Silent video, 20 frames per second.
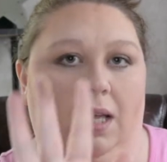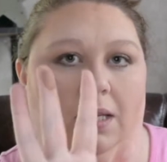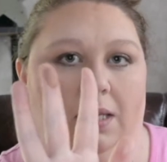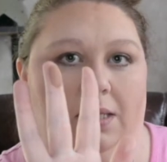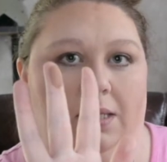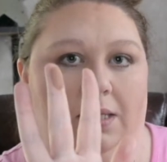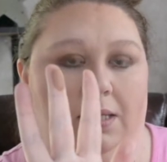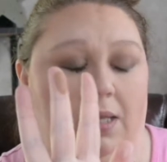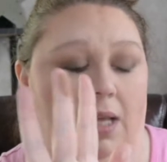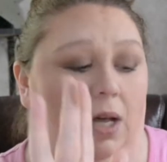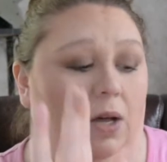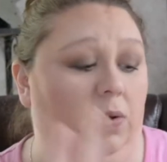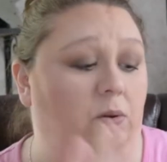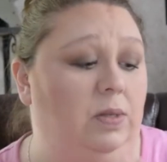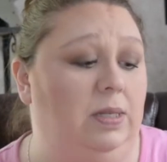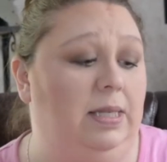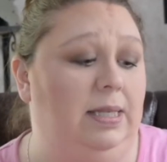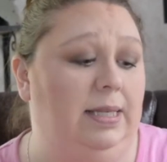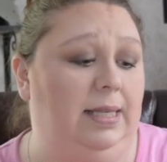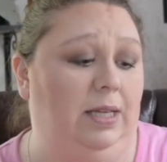So
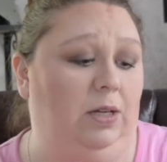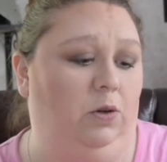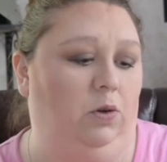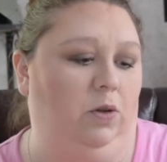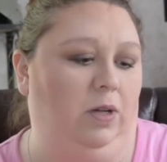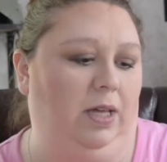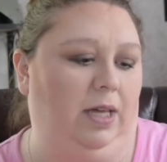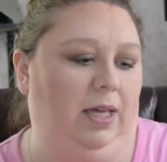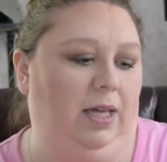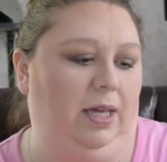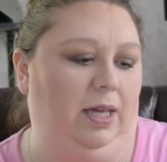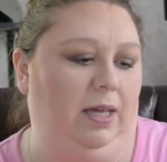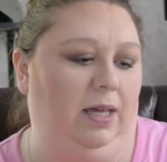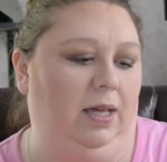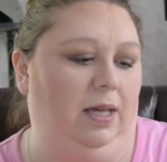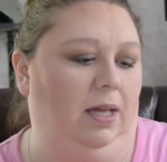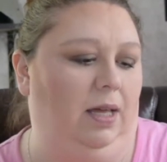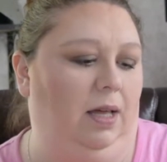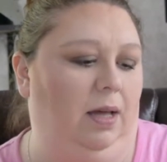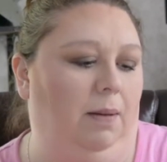silky.
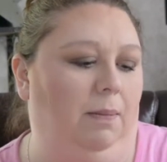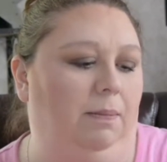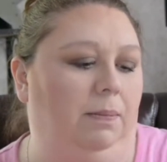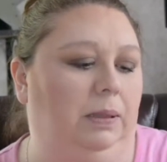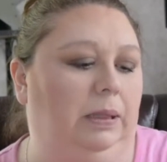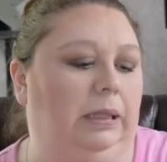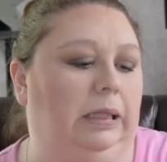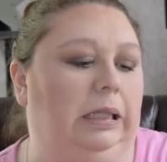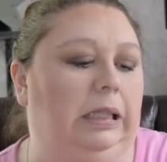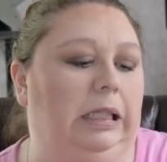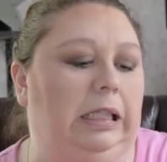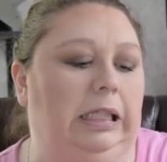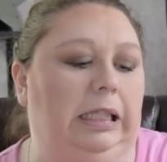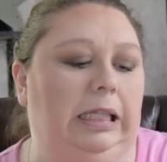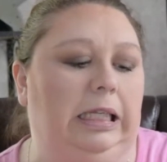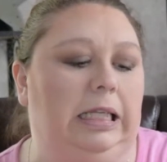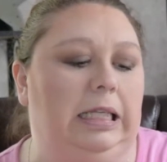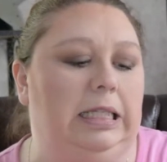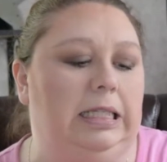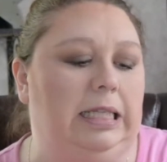
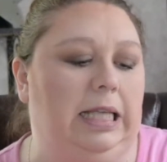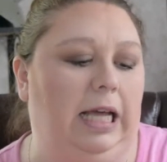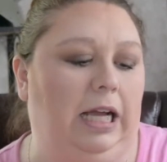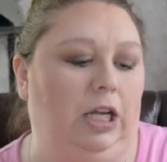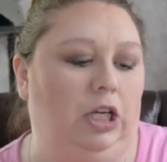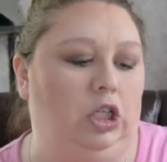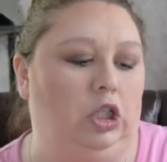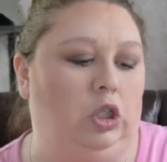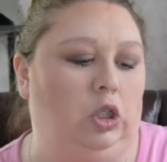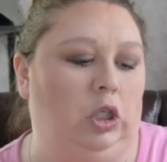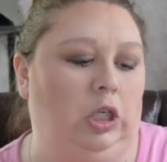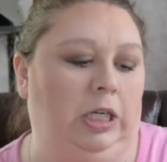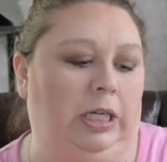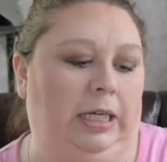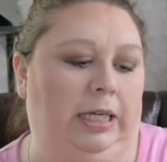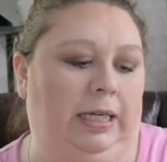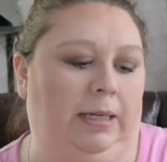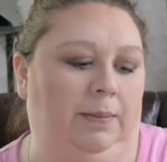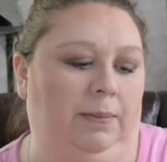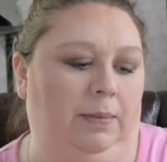Blends like a
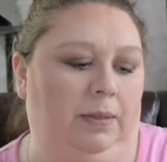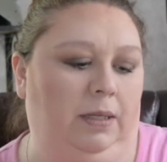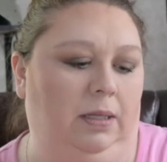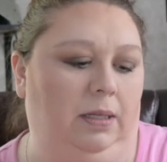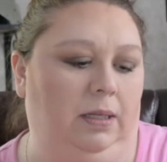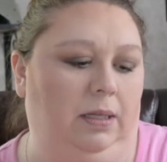dream.